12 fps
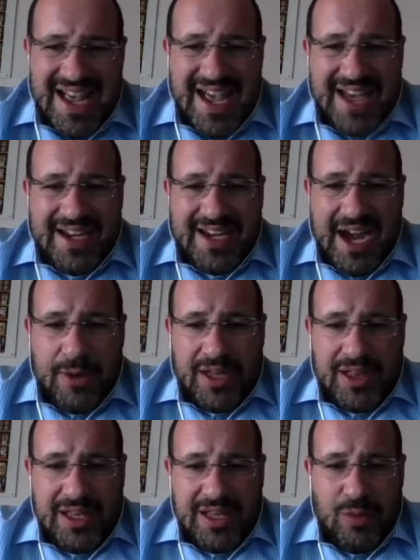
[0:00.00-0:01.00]
And
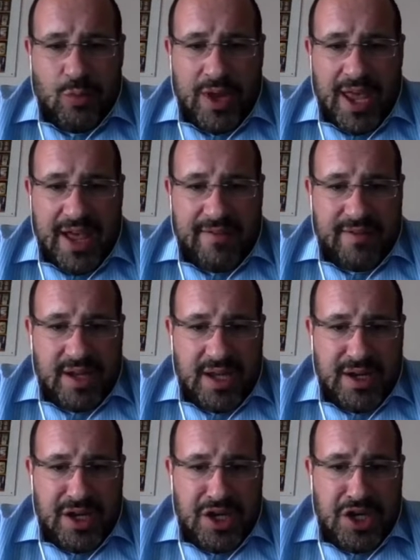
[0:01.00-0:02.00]
currently we have a
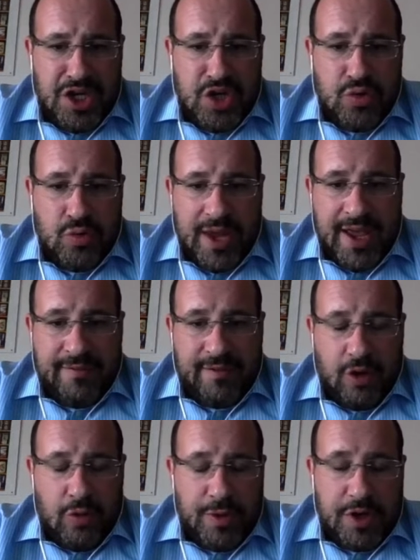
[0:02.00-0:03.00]
new
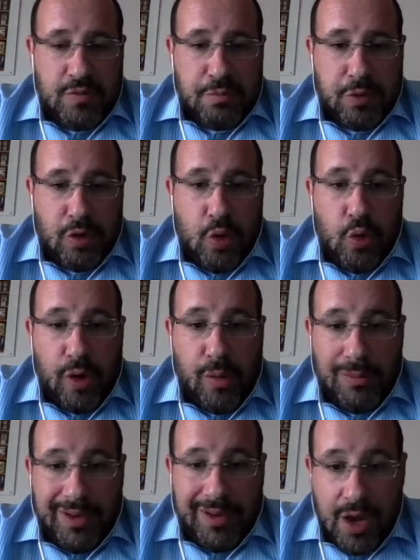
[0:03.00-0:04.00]
envelope, a new program
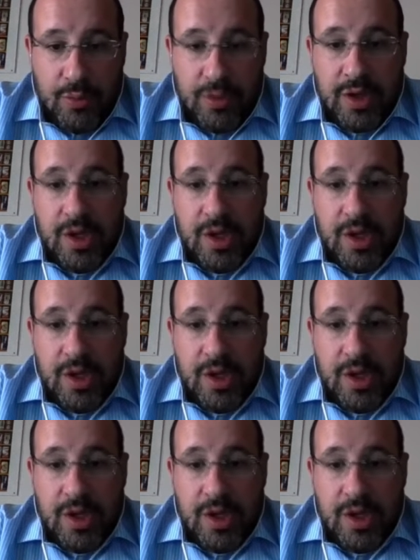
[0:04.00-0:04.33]
loan